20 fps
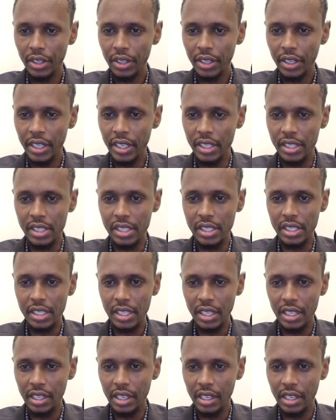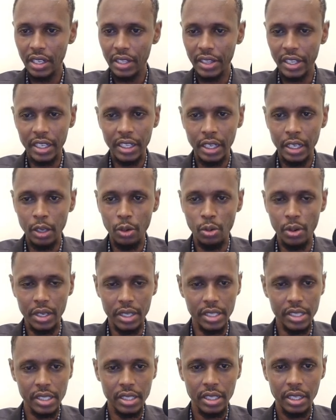rates, the green
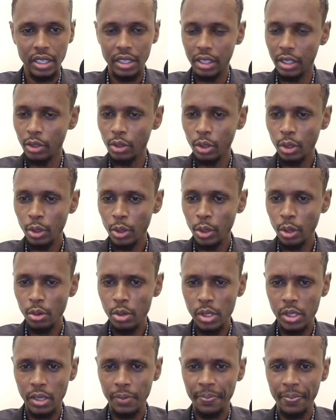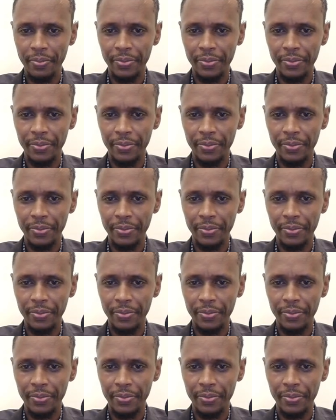ones. Ignore those.